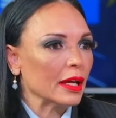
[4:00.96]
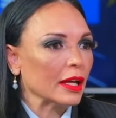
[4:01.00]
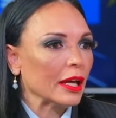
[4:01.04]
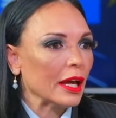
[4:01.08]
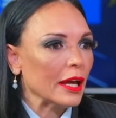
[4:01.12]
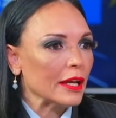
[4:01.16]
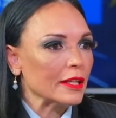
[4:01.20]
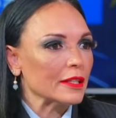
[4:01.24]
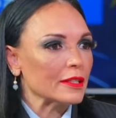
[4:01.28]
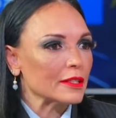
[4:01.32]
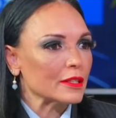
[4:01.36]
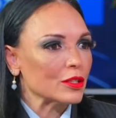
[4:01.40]

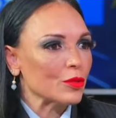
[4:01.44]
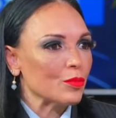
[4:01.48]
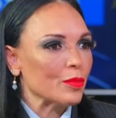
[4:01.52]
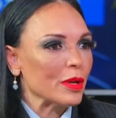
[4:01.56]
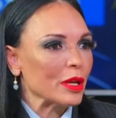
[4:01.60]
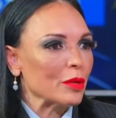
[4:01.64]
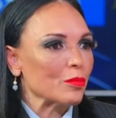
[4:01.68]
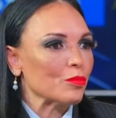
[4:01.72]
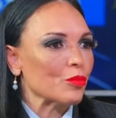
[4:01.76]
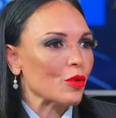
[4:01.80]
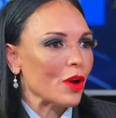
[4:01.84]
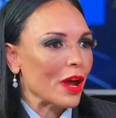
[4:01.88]
against the
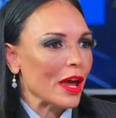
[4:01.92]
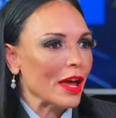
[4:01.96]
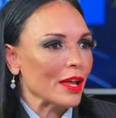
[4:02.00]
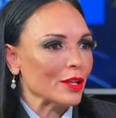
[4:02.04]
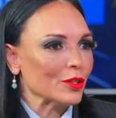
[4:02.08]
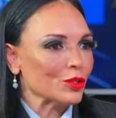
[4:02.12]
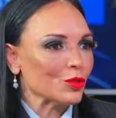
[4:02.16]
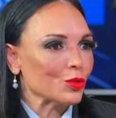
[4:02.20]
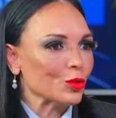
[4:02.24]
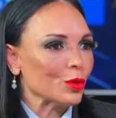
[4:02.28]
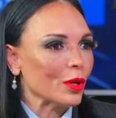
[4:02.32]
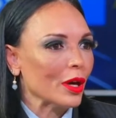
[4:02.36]
big
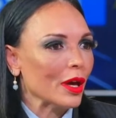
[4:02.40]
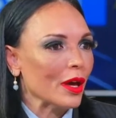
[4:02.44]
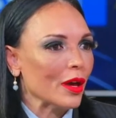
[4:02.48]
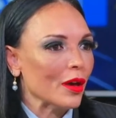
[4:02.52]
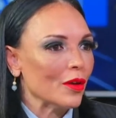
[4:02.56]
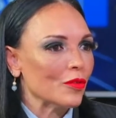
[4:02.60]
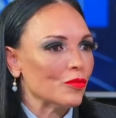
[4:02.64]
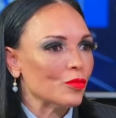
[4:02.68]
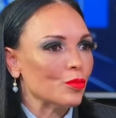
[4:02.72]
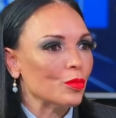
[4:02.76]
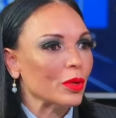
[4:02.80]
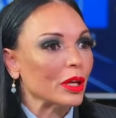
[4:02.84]
brands who
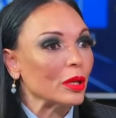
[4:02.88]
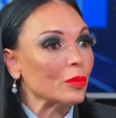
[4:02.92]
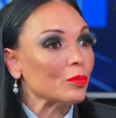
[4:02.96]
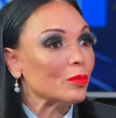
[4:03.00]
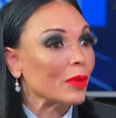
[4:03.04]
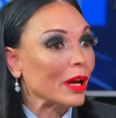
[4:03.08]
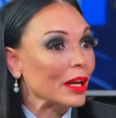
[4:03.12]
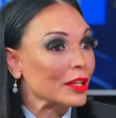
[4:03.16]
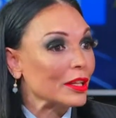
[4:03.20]
have big